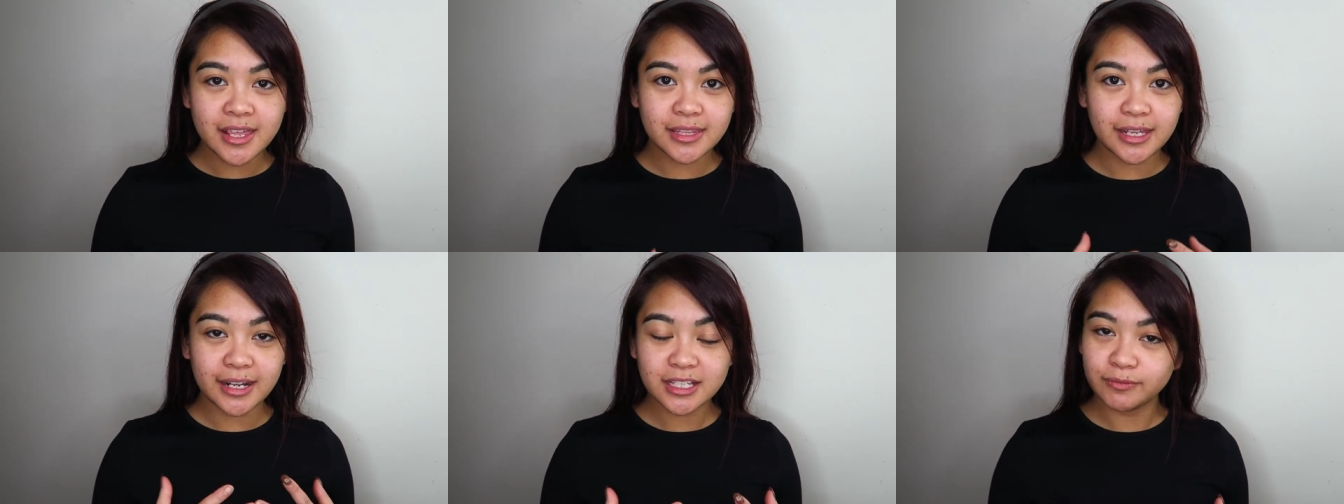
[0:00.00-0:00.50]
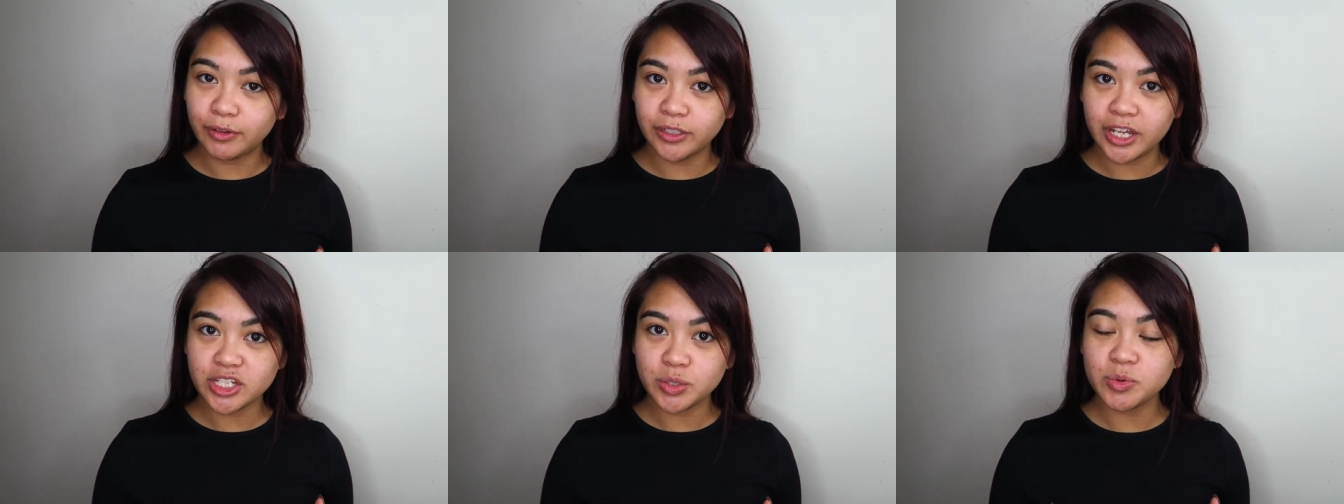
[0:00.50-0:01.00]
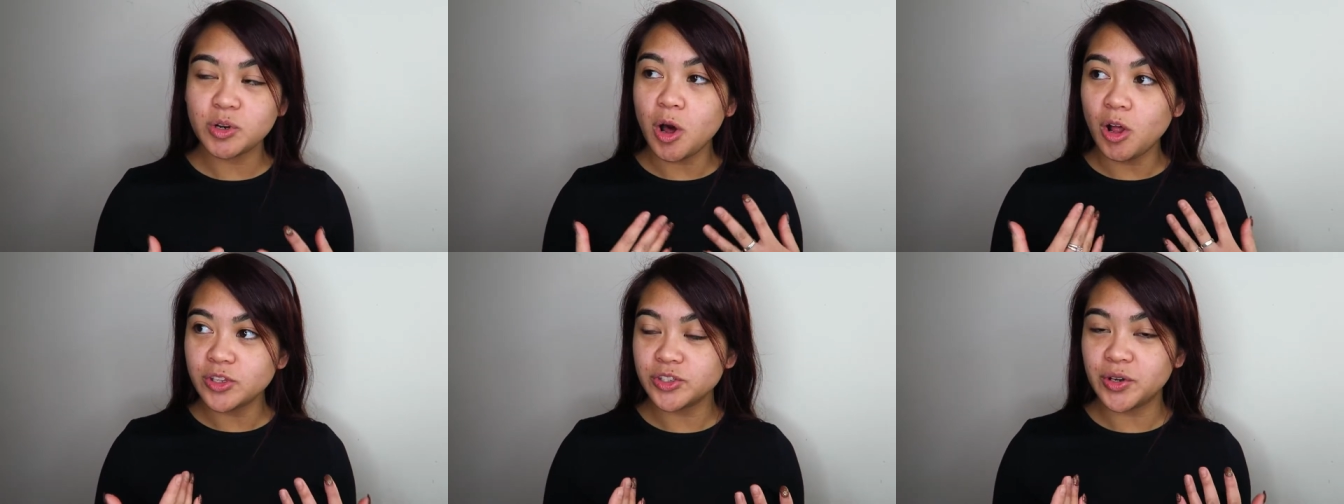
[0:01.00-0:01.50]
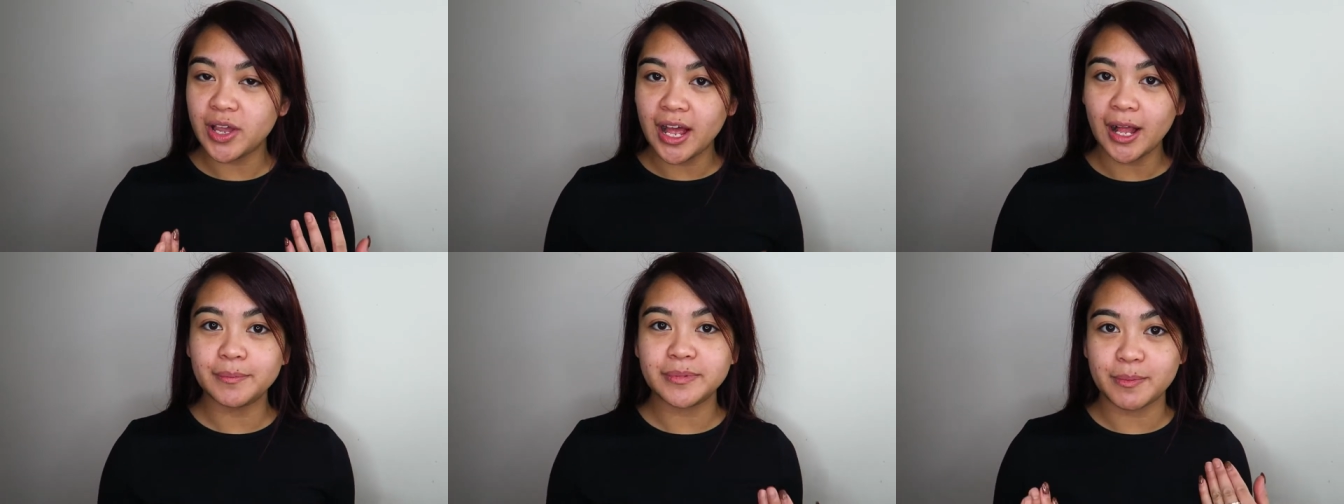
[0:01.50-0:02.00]
then exfoliation will also
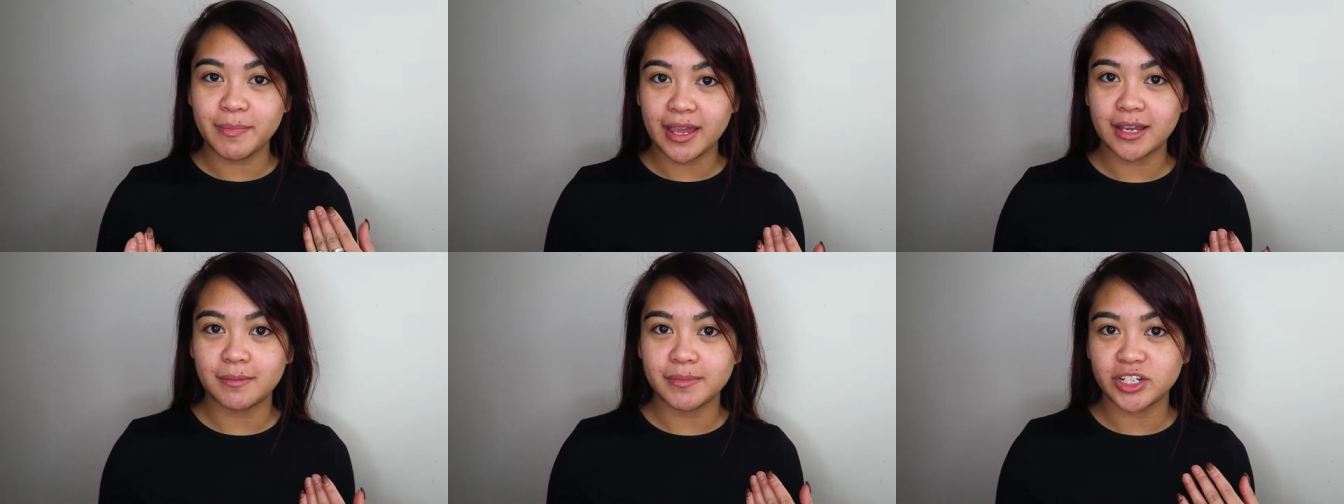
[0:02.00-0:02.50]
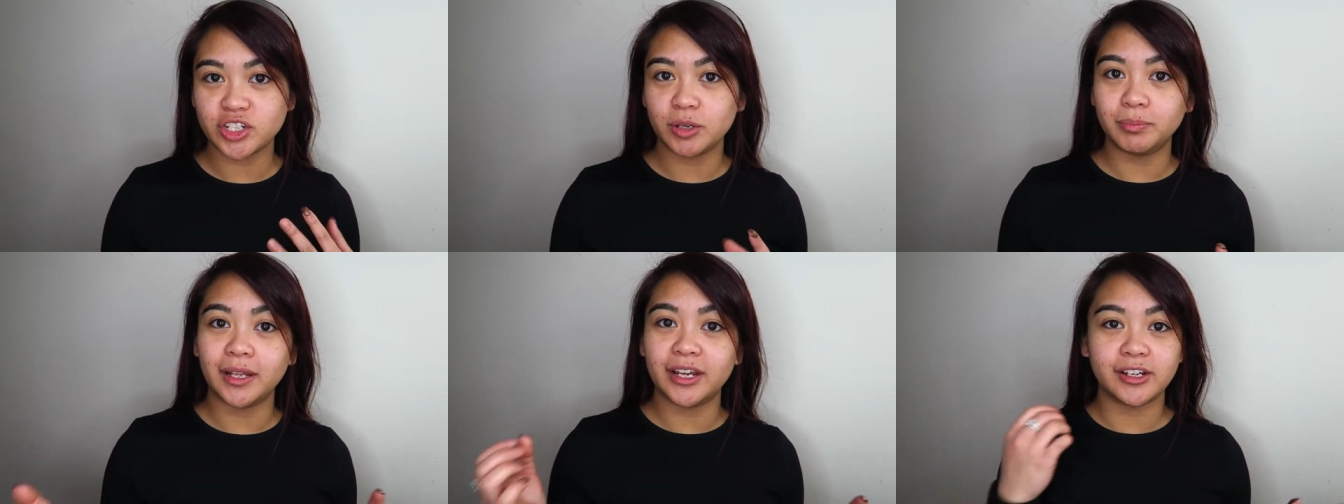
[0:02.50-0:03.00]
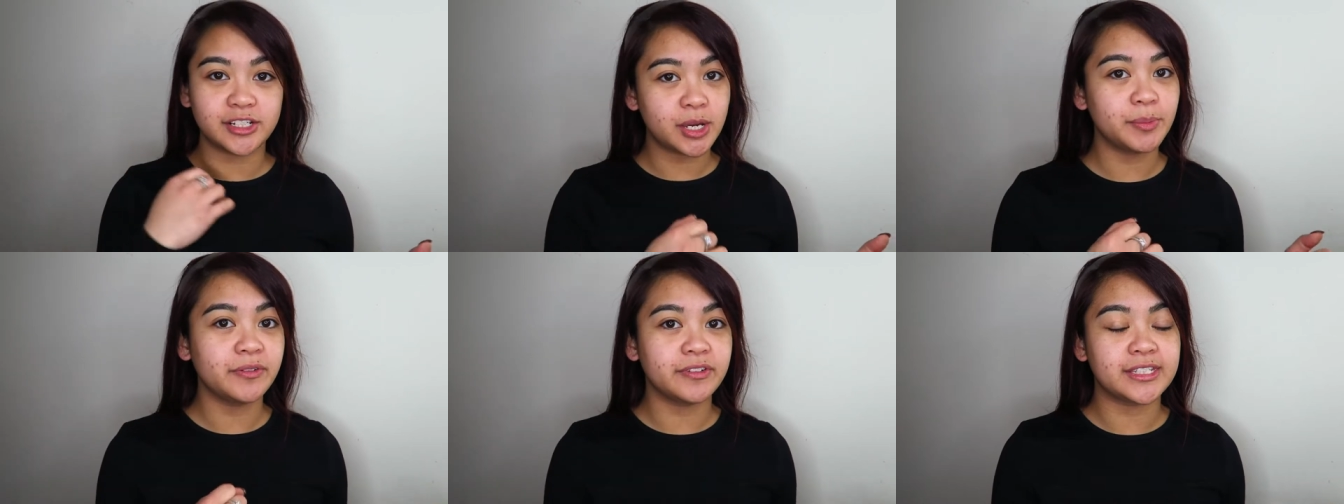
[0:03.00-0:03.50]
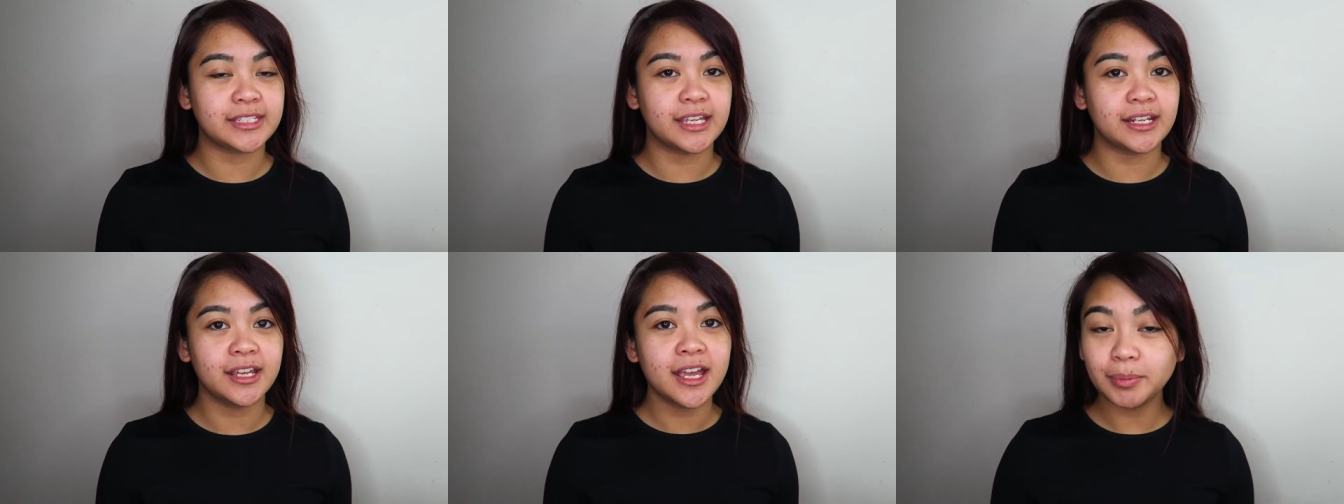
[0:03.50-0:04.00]
help the makeup that you apply on top of your
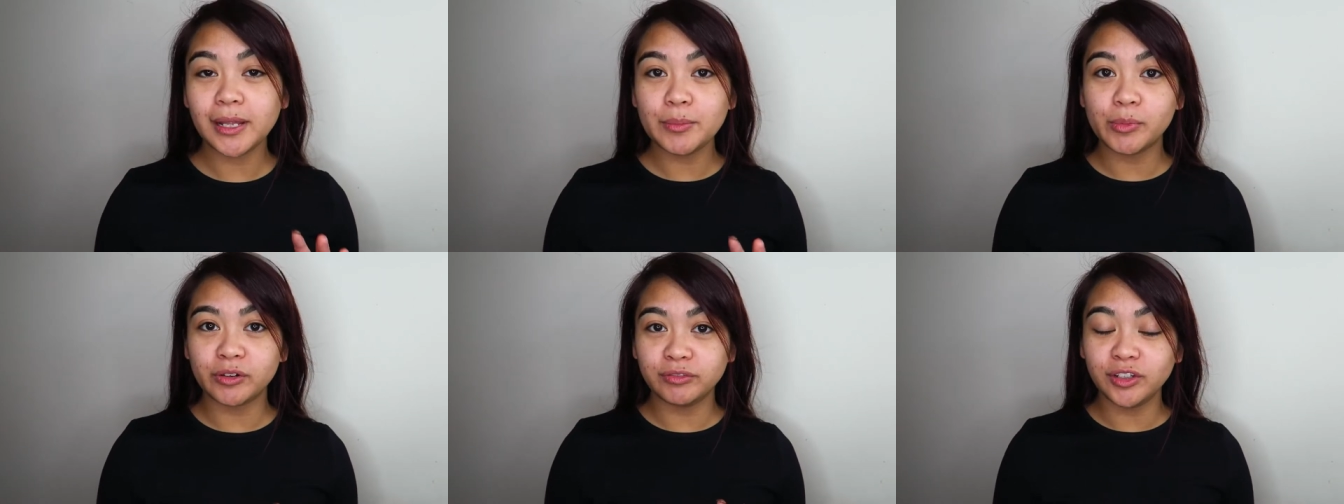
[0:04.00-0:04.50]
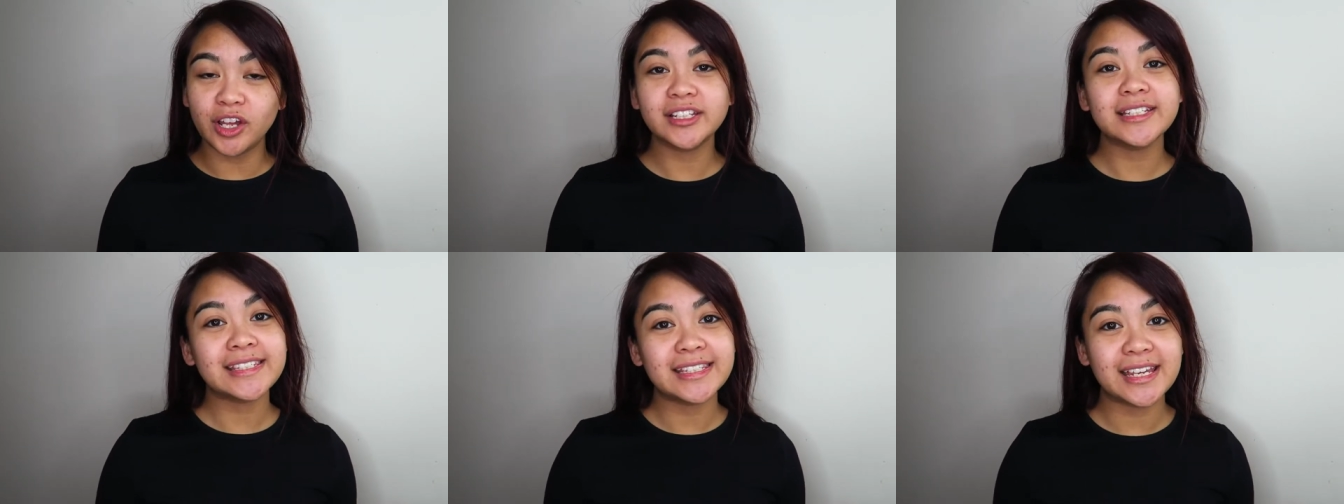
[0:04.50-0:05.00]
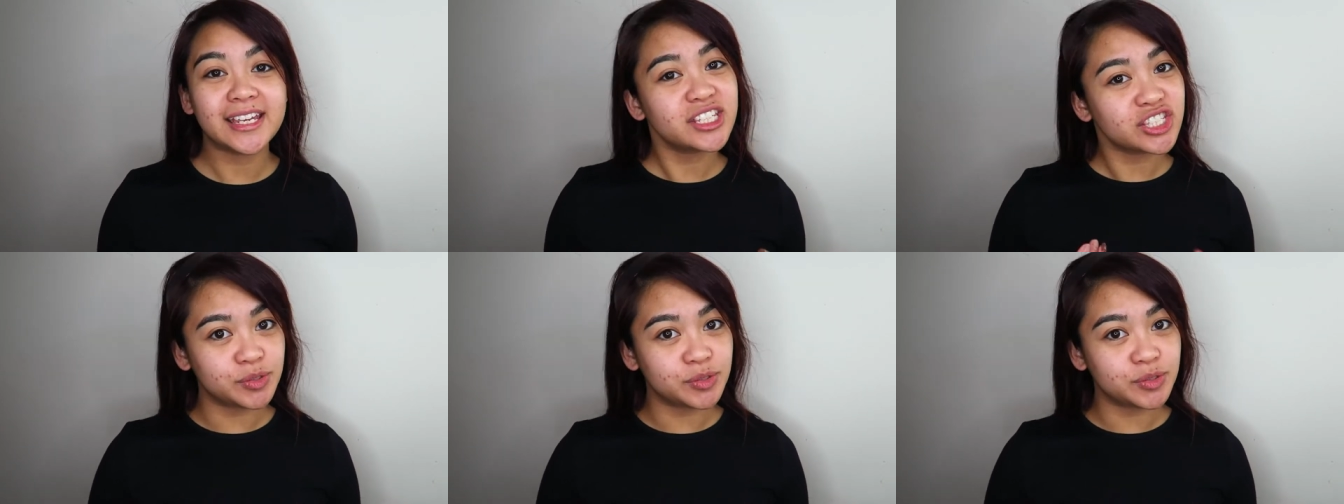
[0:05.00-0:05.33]
skin apply more flawlessly,